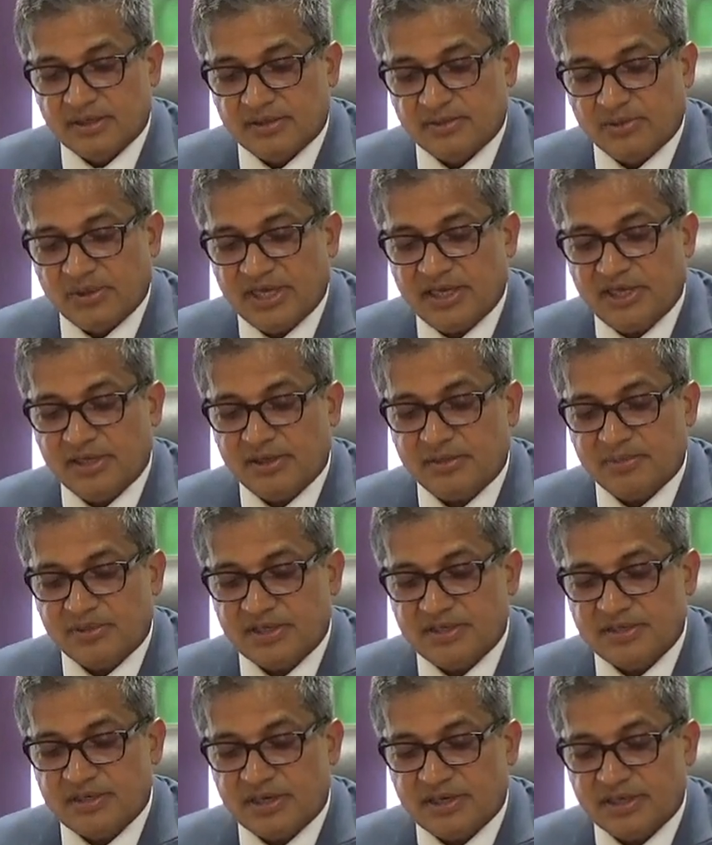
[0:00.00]
Waking up
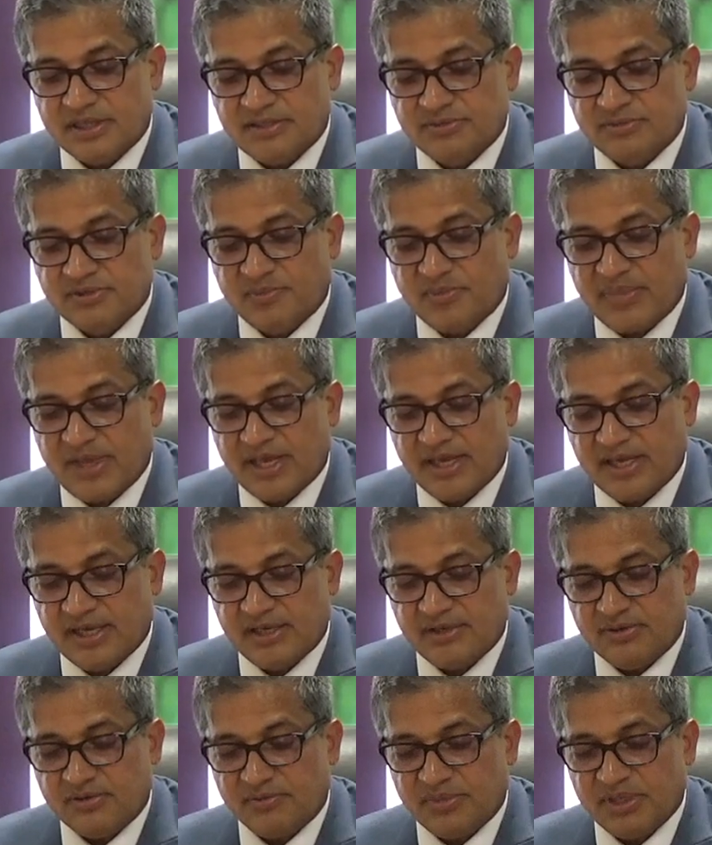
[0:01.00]
at night with
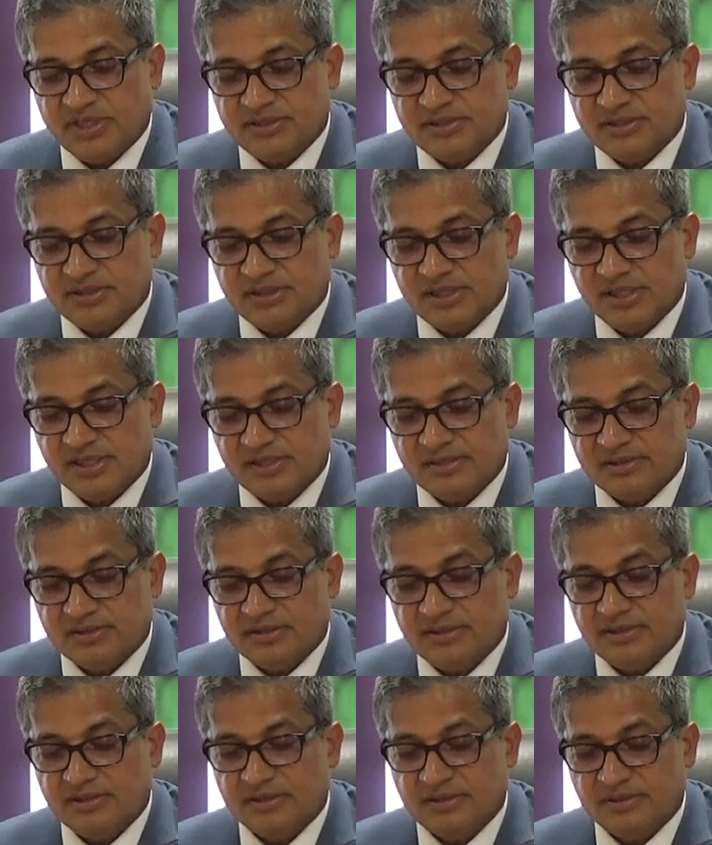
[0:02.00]
pain or pins and needles
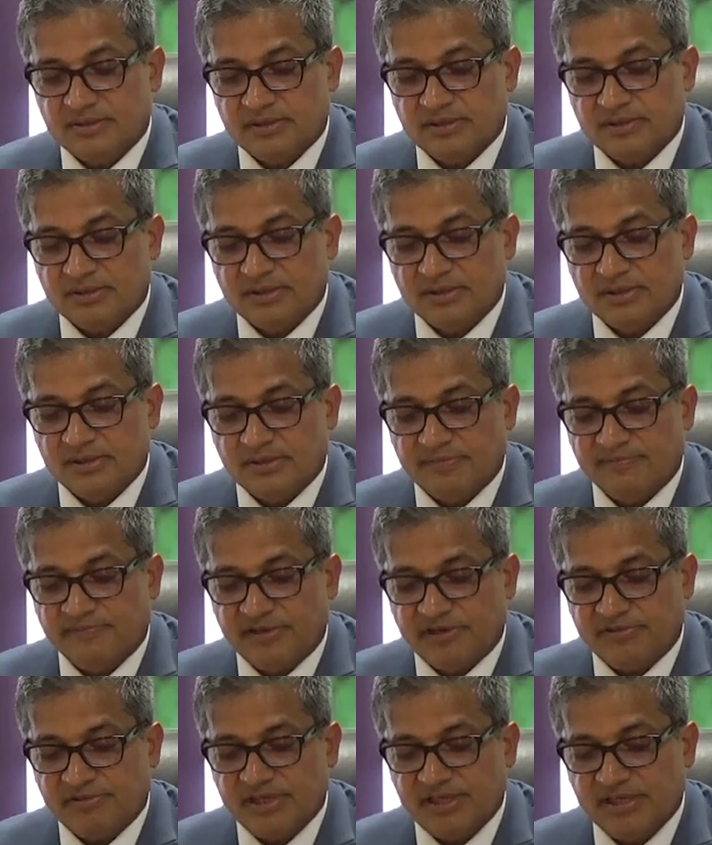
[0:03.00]
is a
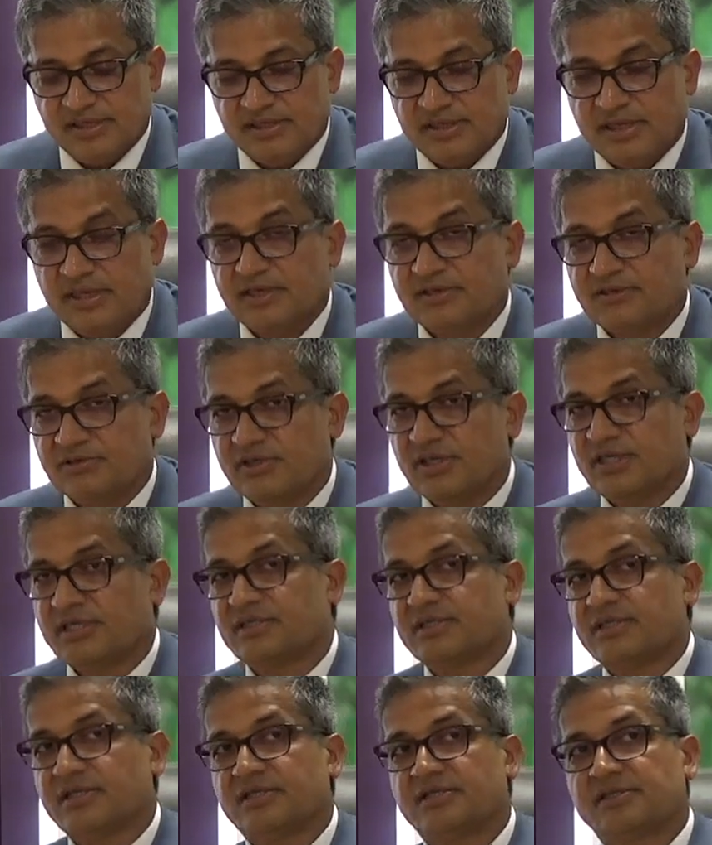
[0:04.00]
very
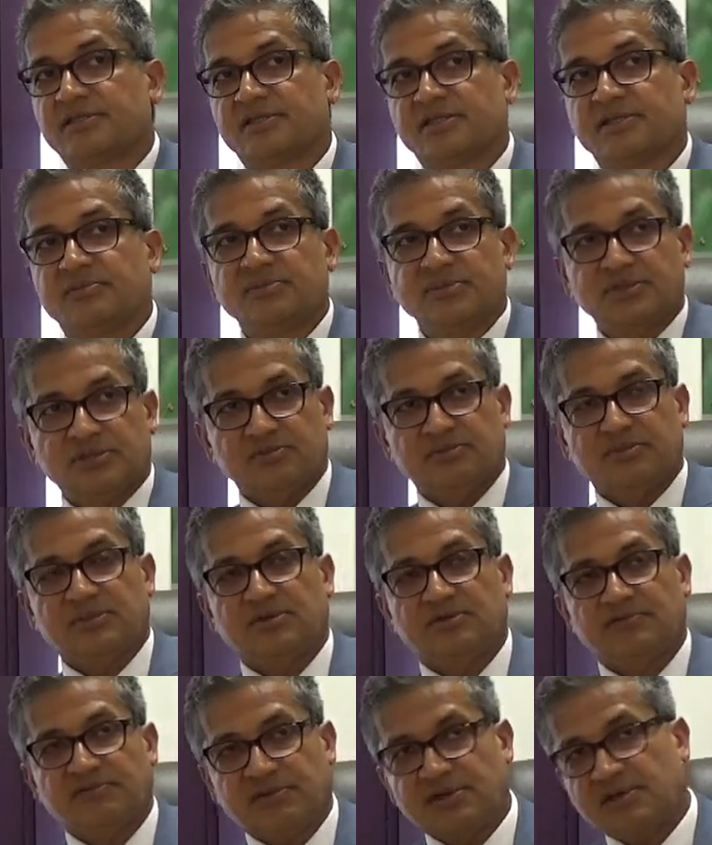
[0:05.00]
characteristic symptom
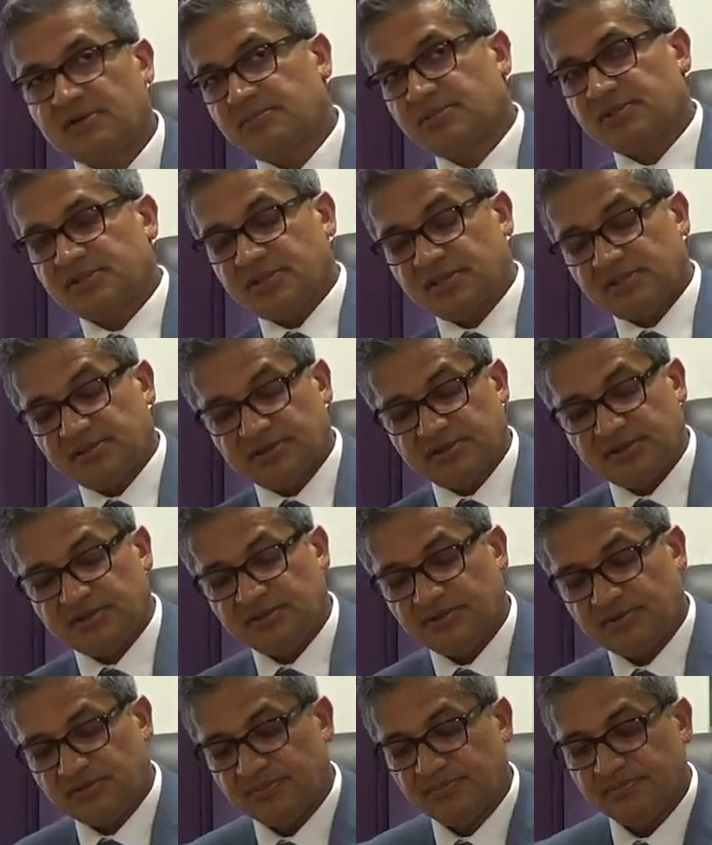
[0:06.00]
of carpal tunnel
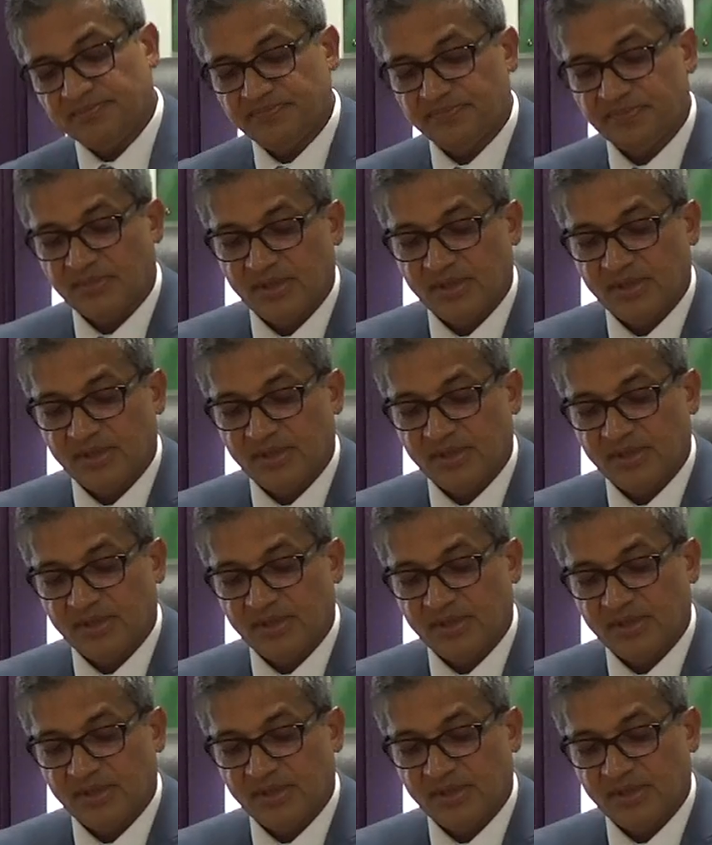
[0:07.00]
syndrome.